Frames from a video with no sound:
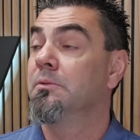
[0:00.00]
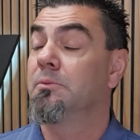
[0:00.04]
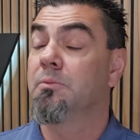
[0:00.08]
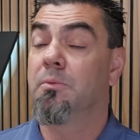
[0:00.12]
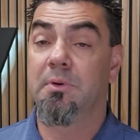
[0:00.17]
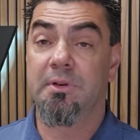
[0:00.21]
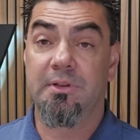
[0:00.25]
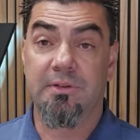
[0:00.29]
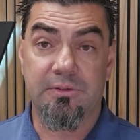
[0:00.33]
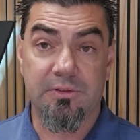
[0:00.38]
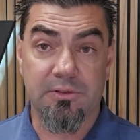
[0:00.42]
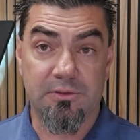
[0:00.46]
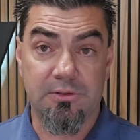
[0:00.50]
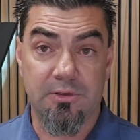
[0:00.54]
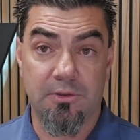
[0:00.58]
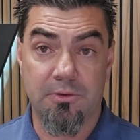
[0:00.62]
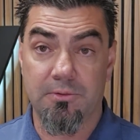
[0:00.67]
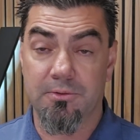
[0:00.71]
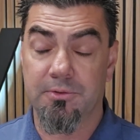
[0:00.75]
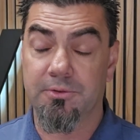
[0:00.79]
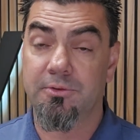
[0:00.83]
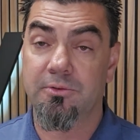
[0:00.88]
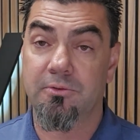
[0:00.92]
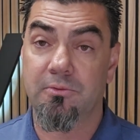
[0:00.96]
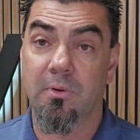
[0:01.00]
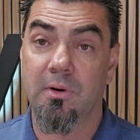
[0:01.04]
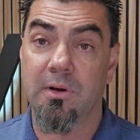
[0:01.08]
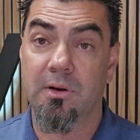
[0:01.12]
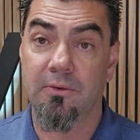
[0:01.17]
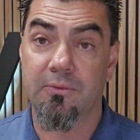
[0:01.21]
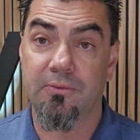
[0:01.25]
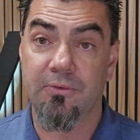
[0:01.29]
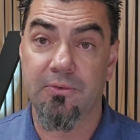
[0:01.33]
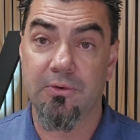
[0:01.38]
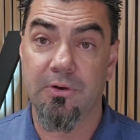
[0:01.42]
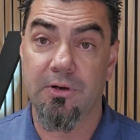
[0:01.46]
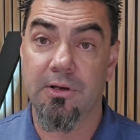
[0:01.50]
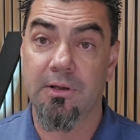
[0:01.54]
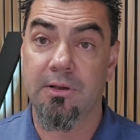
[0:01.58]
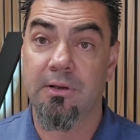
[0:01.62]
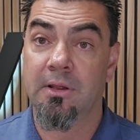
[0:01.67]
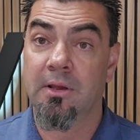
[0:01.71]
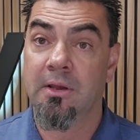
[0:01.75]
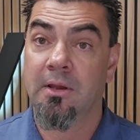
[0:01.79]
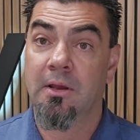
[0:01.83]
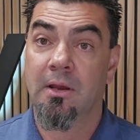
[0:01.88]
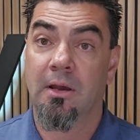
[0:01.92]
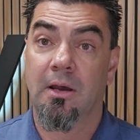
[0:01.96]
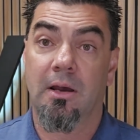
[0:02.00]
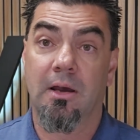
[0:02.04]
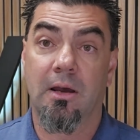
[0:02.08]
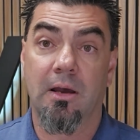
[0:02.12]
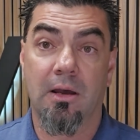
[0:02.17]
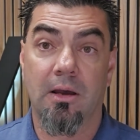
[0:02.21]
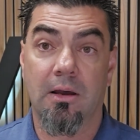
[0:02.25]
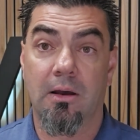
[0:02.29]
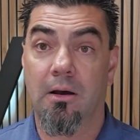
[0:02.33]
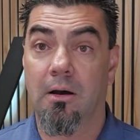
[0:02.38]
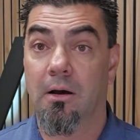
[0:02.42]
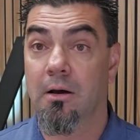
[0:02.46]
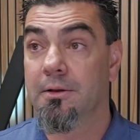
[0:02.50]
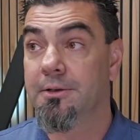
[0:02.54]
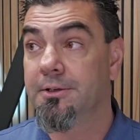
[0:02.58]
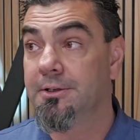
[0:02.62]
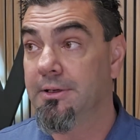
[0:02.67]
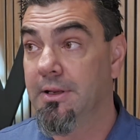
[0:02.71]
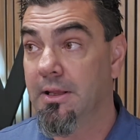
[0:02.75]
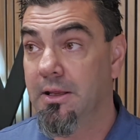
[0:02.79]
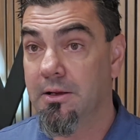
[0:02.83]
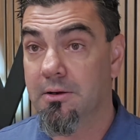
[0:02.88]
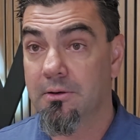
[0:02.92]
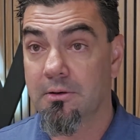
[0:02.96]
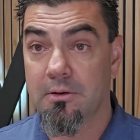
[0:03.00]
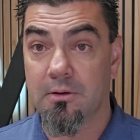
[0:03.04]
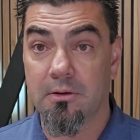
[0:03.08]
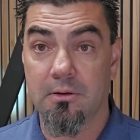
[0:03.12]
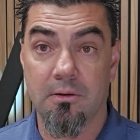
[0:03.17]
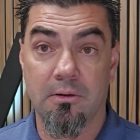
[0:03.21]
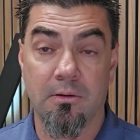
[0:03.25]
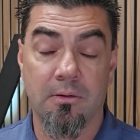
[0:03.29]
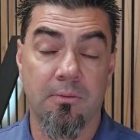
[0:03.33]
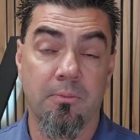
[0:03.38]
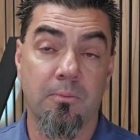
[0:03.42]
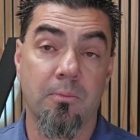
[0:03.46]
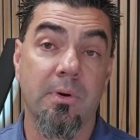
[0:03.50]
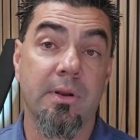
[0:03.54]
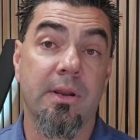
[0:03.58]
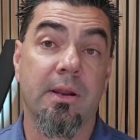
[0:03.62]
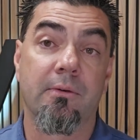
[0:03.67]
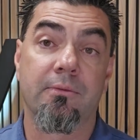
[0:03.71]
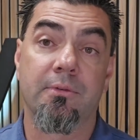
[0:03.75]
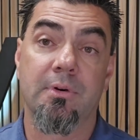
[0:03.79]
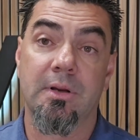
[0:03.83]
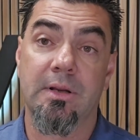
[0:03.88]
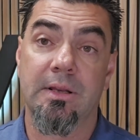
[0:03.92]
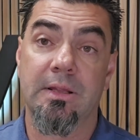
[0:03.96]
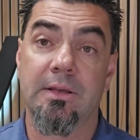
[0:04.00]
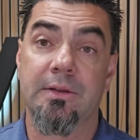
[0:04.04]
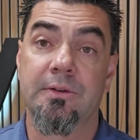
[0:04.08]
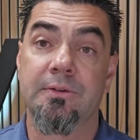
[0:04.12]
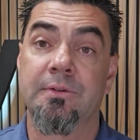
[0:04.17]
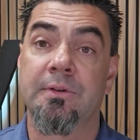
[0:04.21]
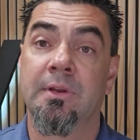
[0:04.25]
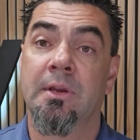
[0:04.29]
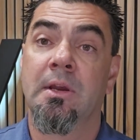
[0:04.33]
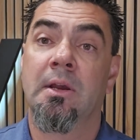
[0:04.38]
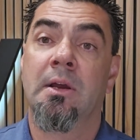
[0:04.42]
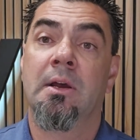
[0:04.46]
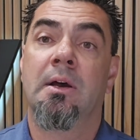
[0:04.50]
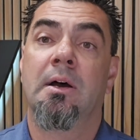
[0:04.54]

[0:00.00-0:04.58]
2,600 square foot, on an acre, whatever it is.